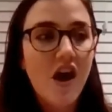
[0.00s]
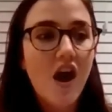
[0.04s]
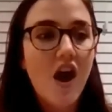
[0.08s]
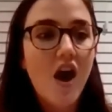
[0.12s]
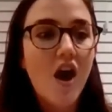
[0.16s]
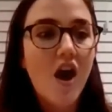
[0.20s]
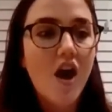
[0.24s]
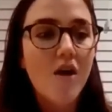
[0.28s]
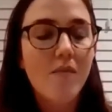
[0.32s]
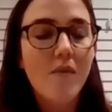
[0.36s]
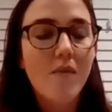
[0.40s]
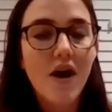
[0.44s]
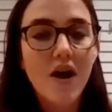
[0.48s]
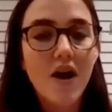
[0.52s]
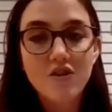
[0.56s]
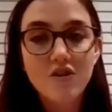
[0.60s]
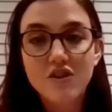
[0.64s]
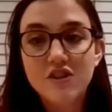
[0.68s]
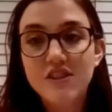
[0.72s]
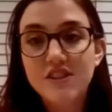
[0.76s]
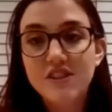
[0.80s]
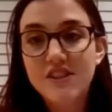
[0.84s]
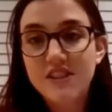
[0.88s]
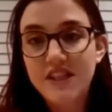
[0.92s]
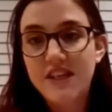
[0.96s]
I
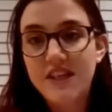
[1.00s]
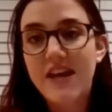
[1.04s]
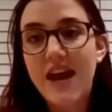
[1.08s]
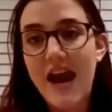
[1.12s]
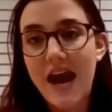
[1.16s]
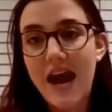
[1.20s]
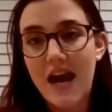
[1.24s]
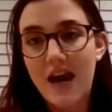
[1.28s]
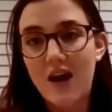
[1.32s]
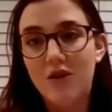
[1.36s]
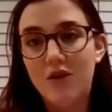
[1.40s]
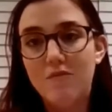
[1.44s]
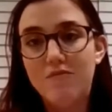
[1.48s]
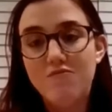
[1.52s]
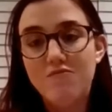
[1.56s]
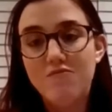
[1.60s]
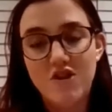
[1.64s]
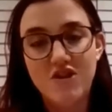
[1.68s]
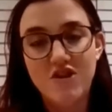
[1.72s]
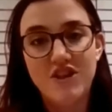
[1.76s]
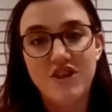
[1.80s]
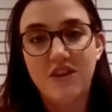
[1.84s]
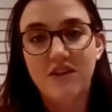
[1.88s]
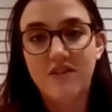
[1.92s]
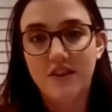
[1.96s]
just seek out
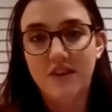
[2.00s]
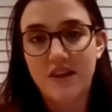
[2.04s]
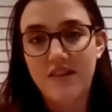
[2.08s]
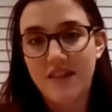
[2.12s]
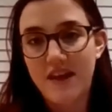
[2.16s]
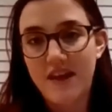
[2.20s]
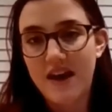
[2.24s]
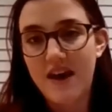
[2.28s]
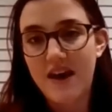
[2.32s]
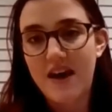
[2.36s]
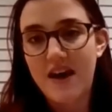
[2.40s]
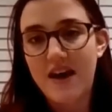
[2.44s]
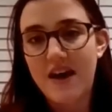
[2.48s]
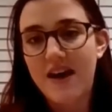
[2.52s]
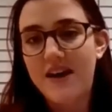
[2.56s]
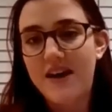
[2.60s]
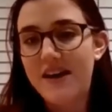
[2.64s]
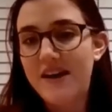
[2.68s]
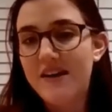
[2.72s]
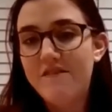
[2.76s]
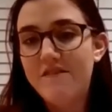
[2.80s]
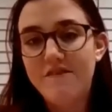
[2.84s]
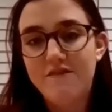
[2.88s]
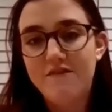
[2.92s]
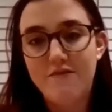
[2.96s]
projects like that and
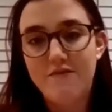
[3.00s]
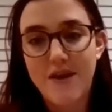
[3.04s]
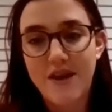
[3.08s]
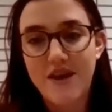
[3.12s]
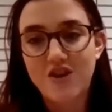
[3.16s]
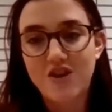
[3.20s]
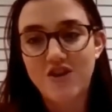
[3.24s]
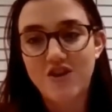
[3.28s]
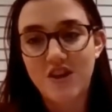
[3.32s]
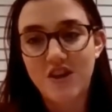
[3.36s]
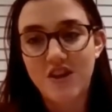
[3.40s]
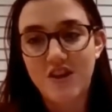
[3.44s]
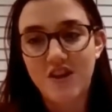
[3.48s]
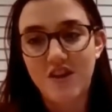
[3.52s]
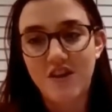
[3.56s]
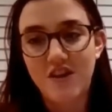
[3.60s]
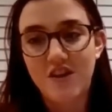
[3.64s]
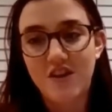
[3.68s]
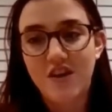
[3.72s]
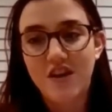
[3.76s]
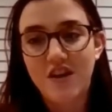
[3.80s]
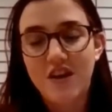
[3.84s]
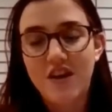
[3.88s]
information,